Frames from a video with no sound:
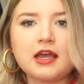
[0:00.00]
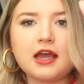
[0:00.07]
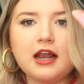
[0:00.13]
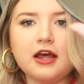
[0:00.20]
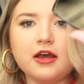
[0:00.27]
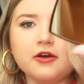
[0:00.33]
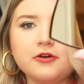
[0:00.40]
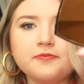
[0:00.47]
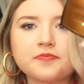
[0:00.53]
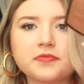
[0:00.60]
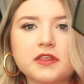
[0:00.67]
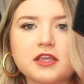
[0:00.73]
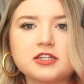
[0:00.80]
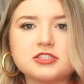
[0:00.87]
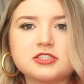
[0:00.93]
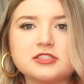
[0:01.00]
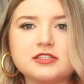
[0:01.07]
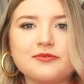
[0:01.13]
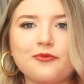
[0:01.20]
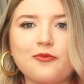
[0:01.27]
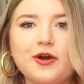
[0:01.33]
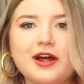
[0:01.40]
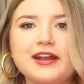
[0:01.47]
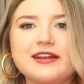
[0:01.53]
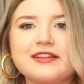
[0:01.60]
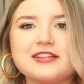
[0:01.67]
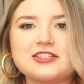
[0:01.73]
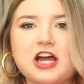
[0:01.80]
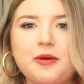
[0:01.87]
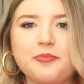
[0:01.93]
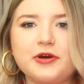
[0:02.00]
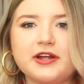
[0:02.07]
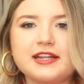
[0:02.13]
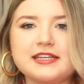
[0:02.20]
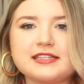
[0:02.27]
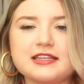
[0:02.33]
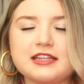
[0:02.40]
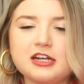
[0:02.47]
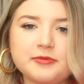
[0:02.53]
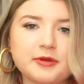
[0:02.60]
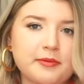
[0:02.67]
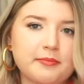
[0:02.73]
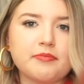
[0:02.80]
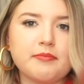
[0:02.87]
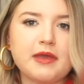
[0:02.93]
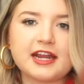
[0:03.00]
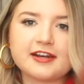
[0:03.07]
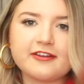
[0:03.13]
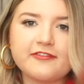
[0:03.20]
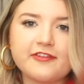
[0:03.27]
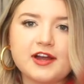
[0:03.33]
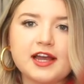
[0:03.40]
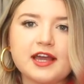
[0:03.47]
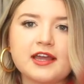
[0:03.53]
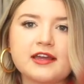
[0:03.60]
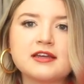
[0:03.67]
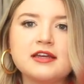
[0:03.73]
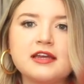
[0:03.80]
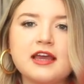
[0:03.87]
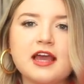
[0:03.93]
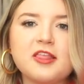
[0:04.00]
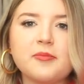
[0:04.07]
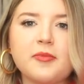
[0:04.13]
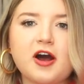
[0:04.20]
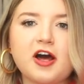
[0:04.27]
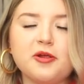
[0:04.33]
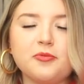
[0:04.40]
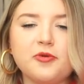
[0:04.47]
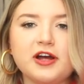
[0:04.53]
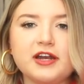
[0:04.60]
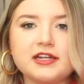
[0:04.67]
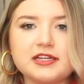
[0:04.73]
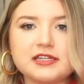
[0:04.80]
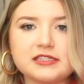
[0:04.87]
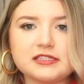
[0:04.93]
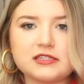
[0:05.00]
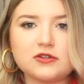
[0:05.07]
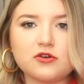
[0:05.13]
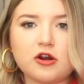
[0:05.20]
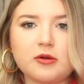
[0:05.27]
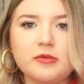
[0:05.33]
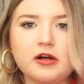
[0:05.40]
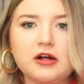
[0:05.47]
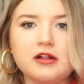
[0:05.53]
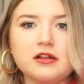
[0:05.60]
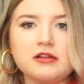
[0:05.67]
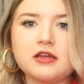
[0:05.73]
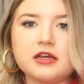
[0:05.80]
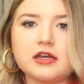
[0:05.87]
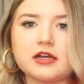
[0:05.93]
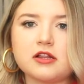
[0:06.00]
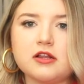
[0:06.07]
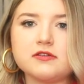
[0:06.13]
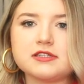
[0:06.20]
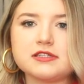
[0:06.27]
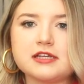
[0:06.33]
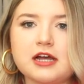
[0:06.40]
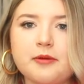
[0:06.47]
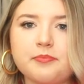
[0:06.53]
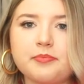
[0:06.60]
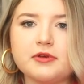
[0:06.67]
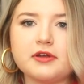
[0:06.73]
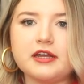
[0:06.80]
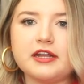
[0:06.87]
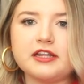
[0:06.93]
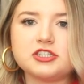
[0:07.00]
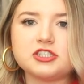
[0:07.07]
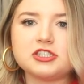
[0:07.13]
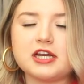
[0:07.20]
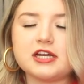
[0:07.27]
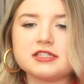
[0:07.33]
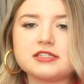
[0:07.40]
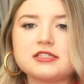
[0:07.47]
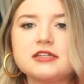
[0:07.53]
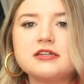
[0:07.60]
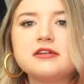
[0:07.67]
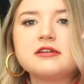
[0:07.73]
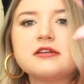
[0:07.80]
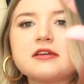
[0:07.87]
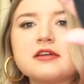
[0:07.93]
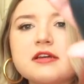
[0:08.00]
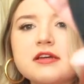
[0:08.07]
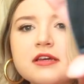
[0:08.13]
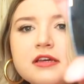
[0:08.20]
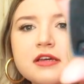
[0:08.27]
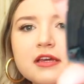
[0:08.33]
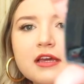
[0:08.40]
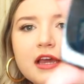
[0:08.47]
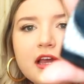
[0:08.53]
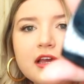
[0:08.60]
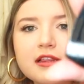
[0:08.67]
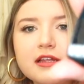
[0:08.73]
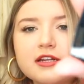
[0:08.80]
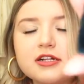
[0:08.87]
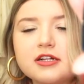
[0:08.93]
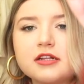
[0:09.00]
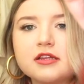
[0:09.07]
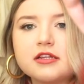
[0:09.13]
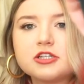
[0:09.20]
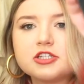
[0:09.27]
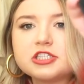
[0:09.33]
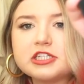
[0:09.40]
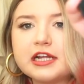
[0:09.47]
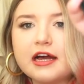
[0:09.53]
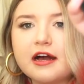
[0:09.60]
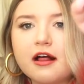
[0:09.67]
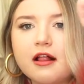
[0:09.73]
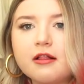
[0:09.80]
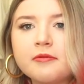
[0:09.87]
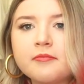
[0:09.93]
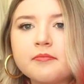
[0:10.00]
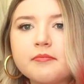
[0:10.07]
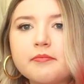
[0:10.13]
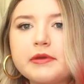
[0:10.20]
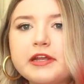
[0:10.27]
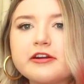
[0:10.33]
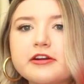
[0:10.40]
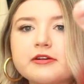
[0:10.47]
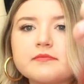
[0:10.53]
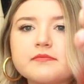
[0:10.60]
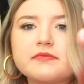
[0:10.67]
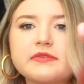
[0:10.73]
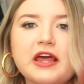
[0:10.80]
Hello. One, the top one is a little bit magnifying and the bottom one is normal. It closes up and it's just a little Chanel mirror.